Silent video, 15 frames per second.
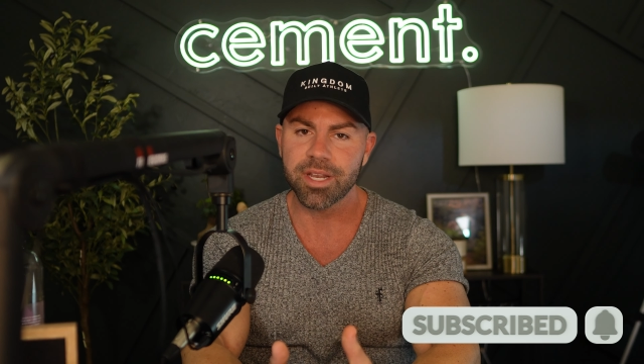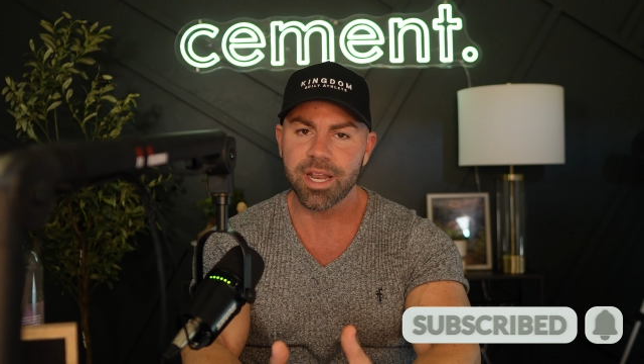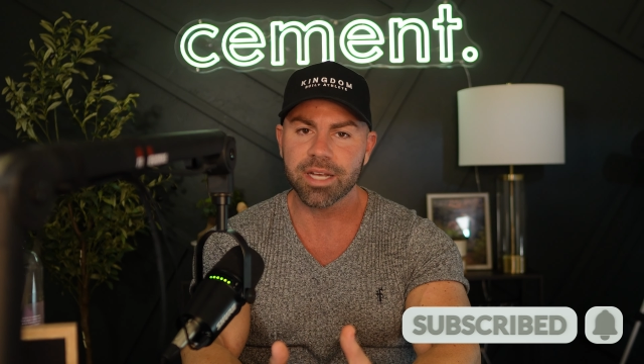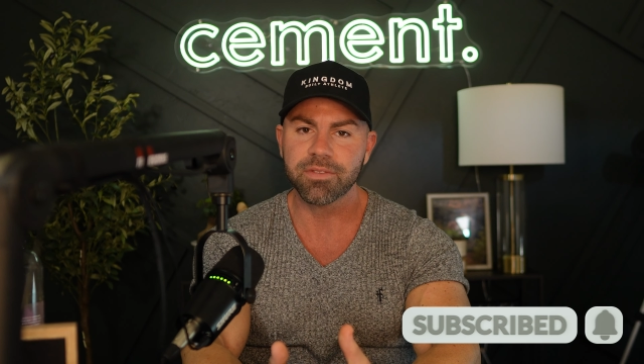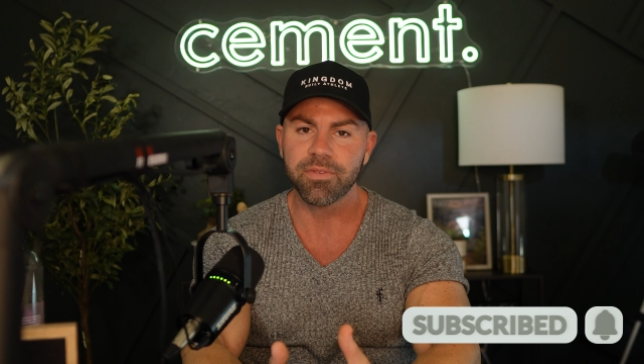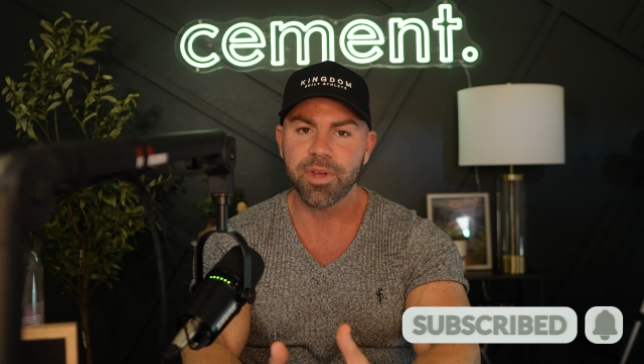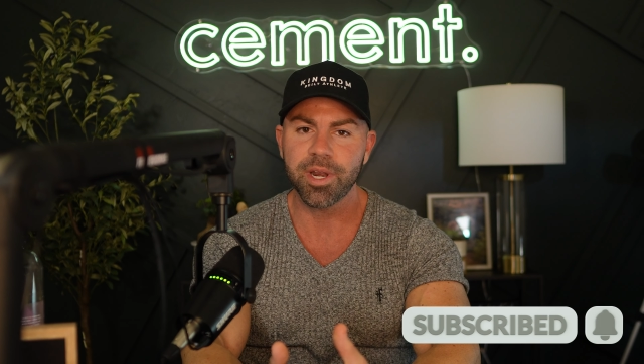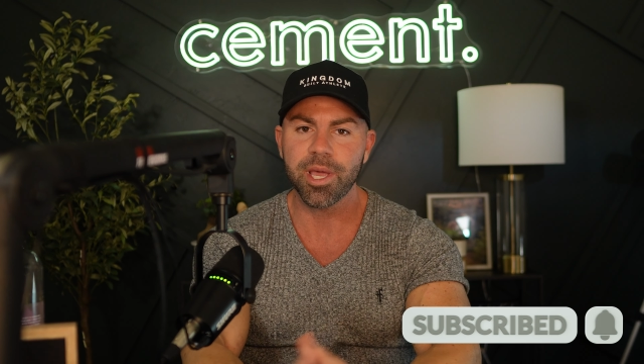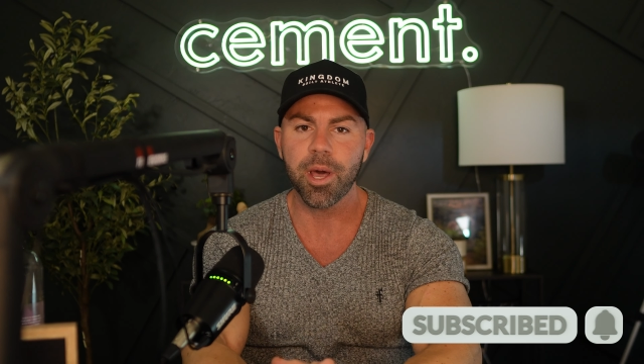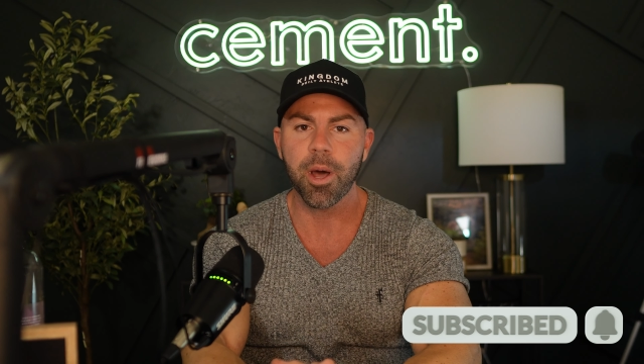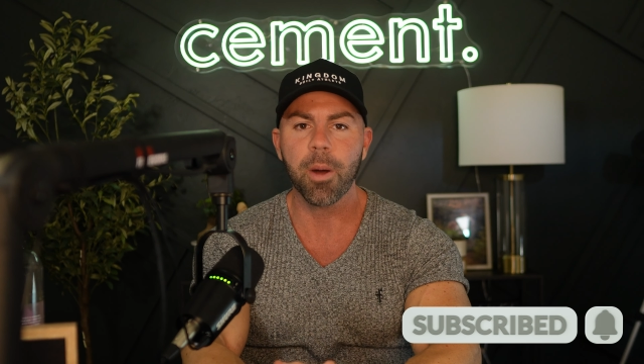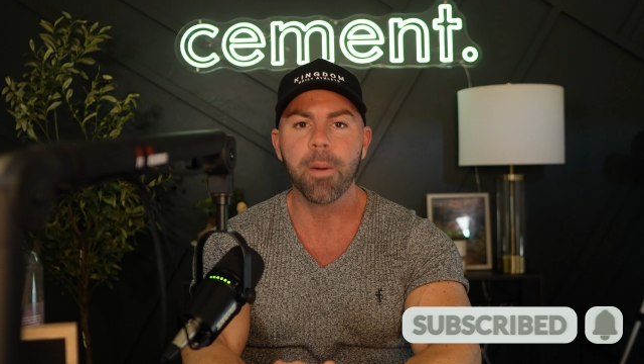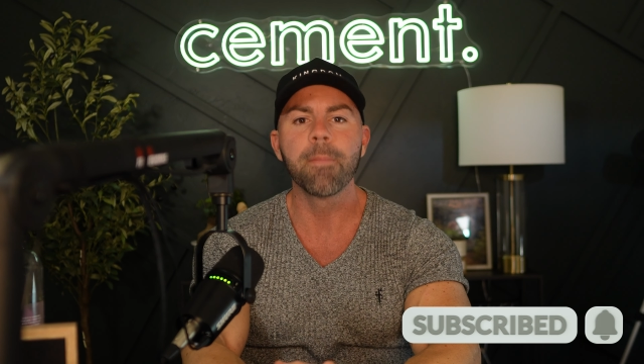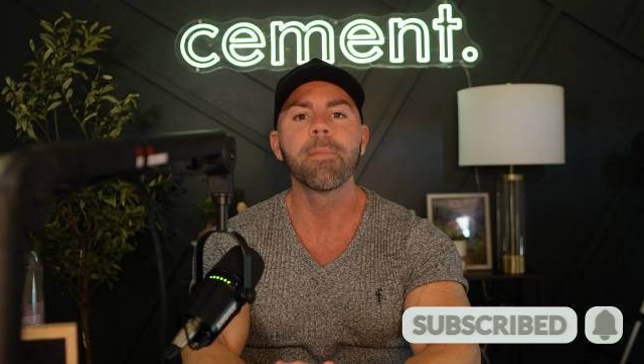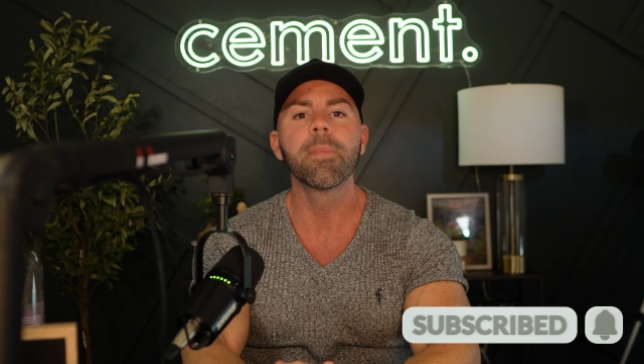next
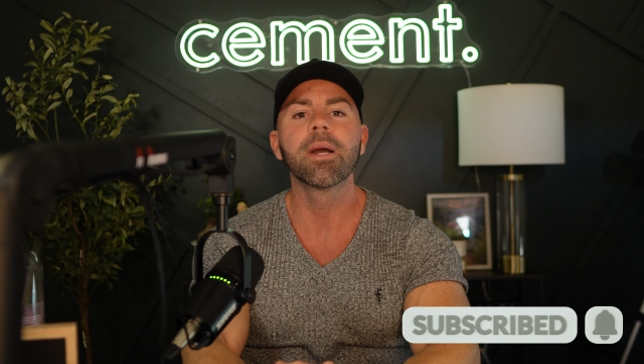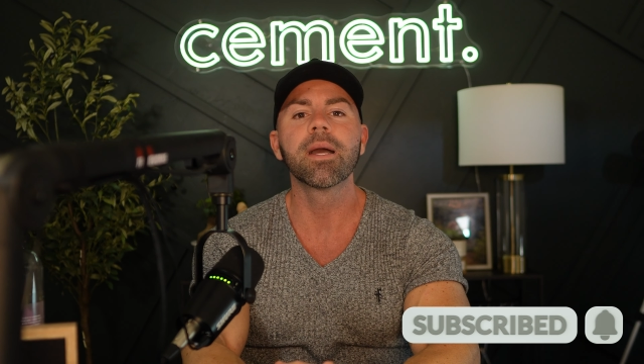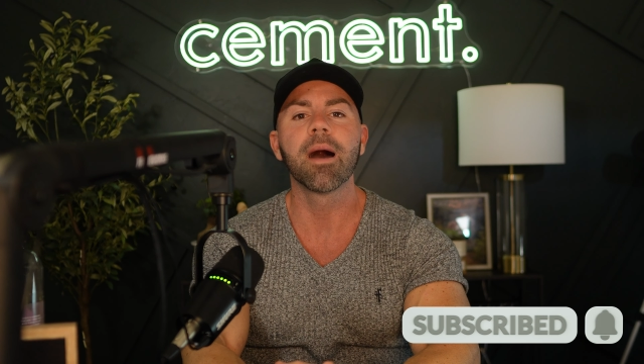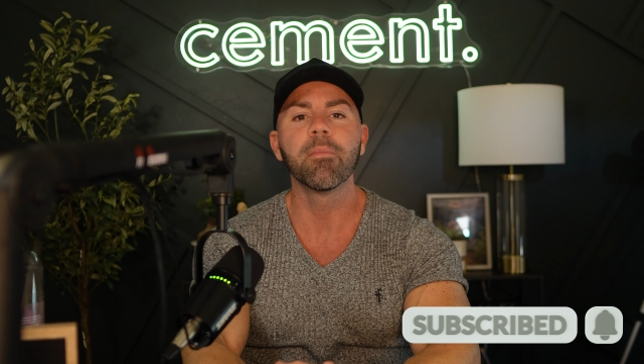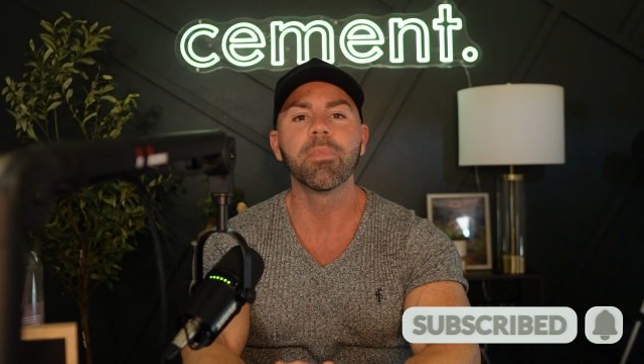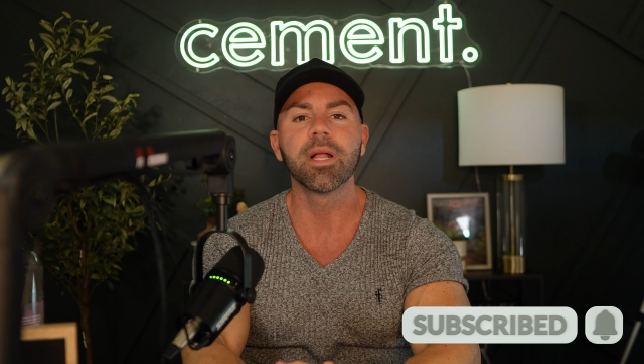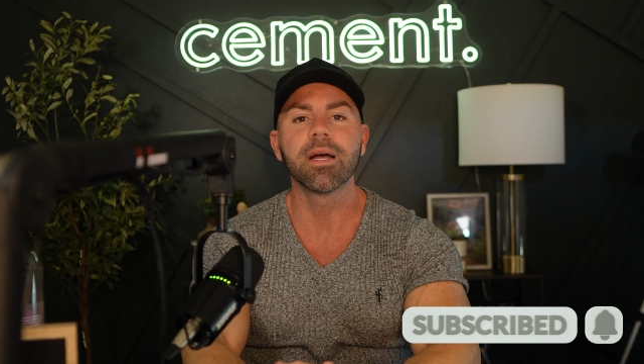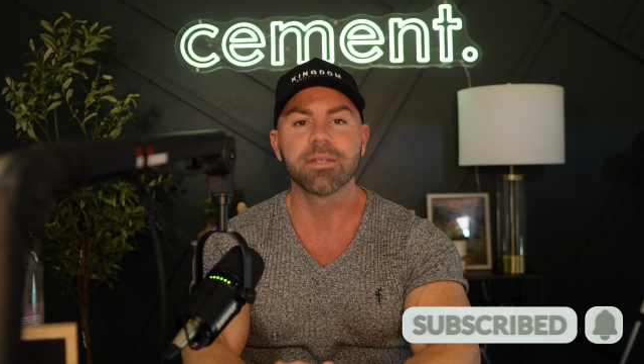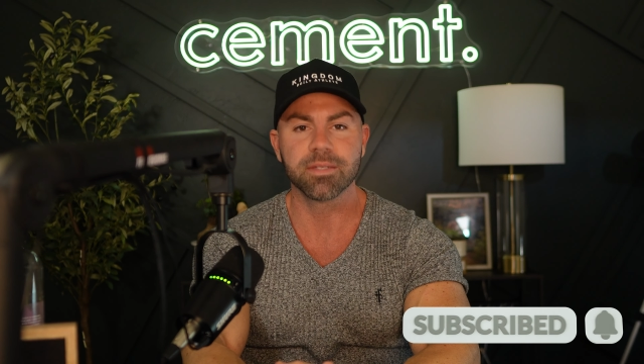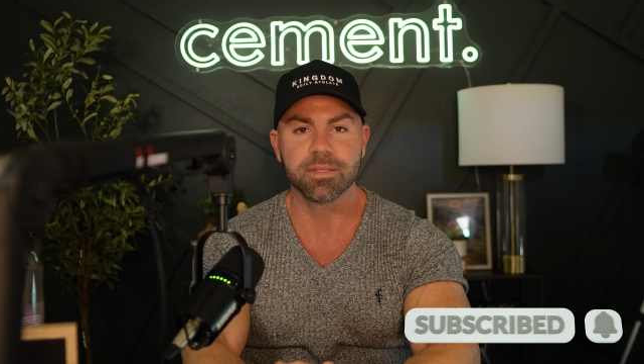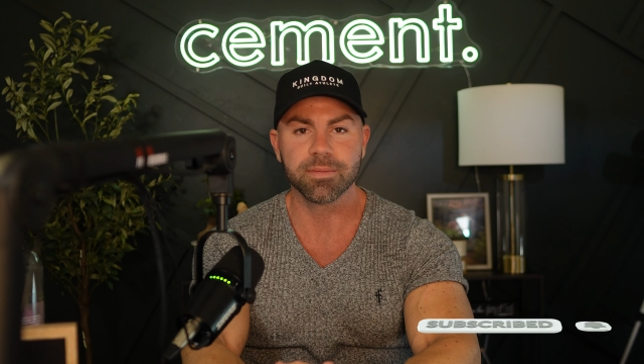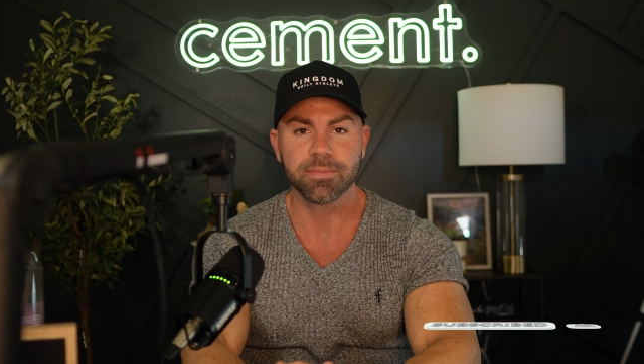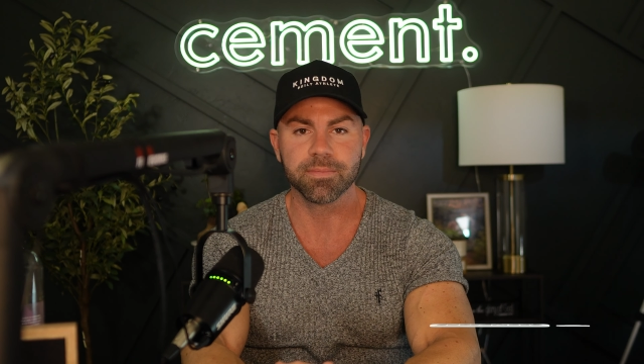video, God bless.